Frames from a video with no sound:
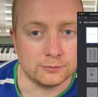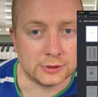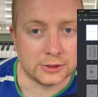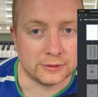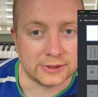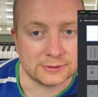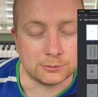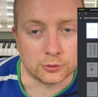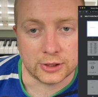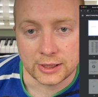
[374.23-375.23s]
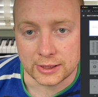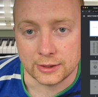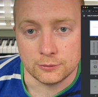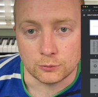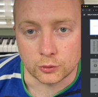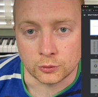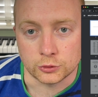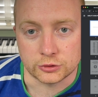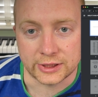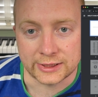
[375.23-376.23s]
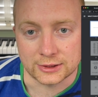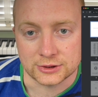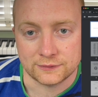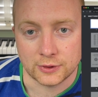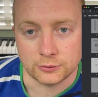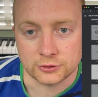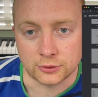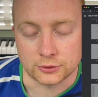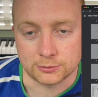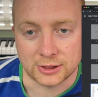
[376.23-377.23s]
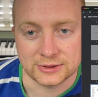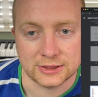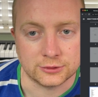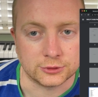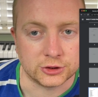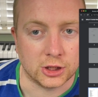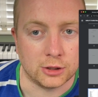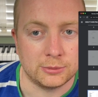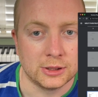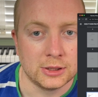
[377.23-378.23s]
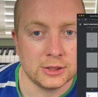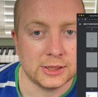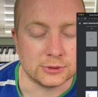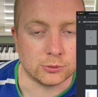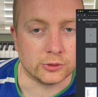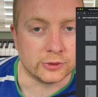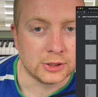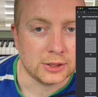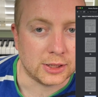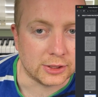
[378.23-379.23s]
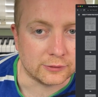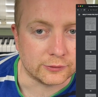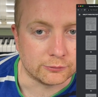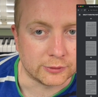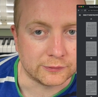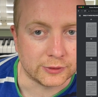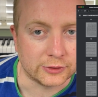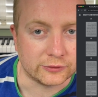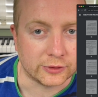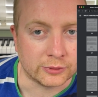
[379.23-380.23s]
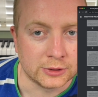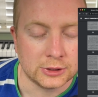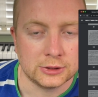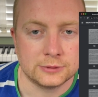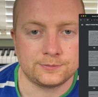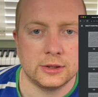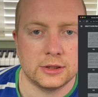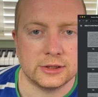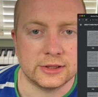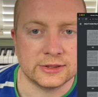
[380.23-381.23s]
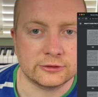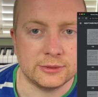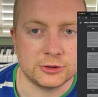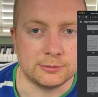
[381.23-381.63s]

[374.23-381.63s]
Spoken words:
this book here, 100 English Folk Songs by Cecil Sharp, is one I often refer to. In the description